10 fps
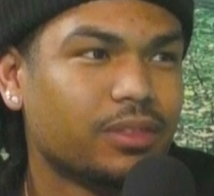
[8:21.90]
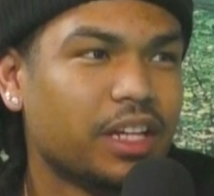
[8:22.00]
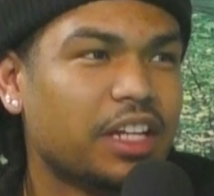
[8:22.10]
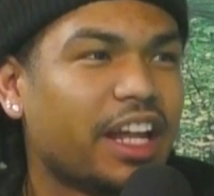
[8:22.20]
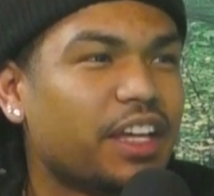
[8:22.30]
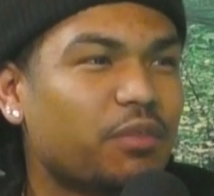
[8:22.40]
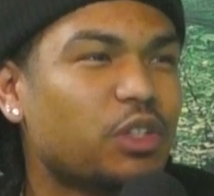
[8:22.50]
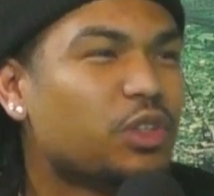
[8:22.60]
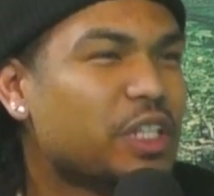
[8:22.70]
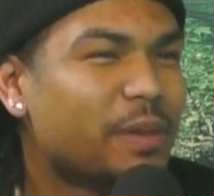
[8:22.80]
And like
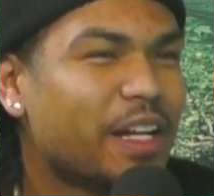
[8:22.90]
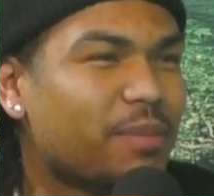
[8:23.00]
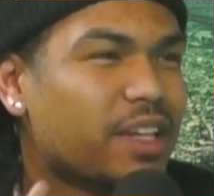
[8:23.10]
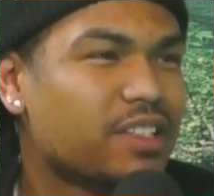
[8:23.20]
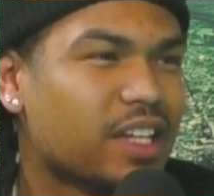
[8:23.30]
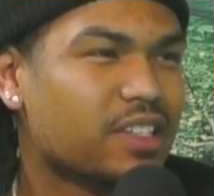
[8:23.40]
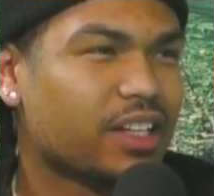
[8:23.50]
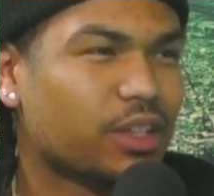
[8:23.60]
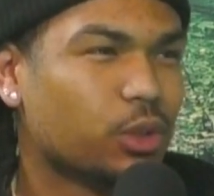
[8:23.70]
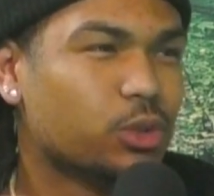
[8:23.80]
when you think about it, it makes
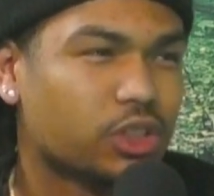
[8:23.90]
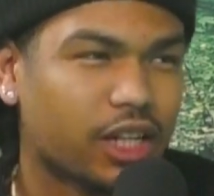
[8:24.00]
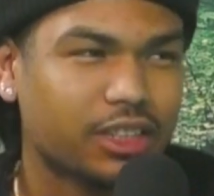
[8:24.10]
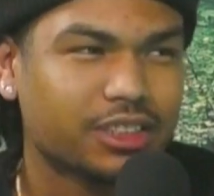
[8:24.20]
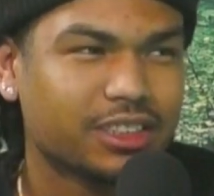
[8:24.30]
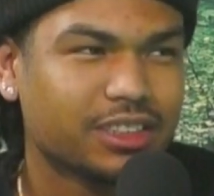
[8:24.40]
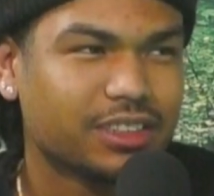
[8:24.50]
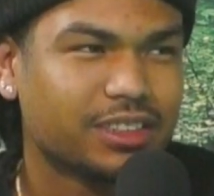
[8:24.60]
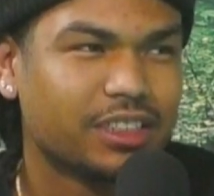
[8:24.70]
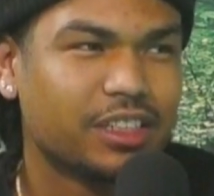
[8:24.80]
sense. Like, who shot ya?
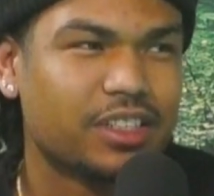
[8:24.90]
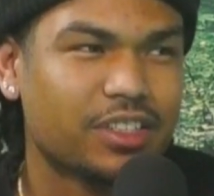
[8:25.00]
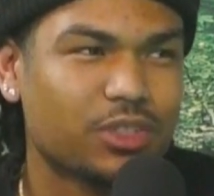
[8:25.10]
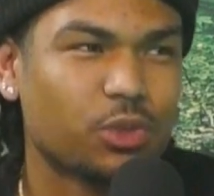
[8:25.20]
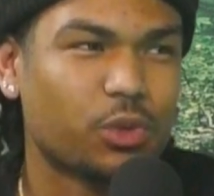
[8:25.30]
This is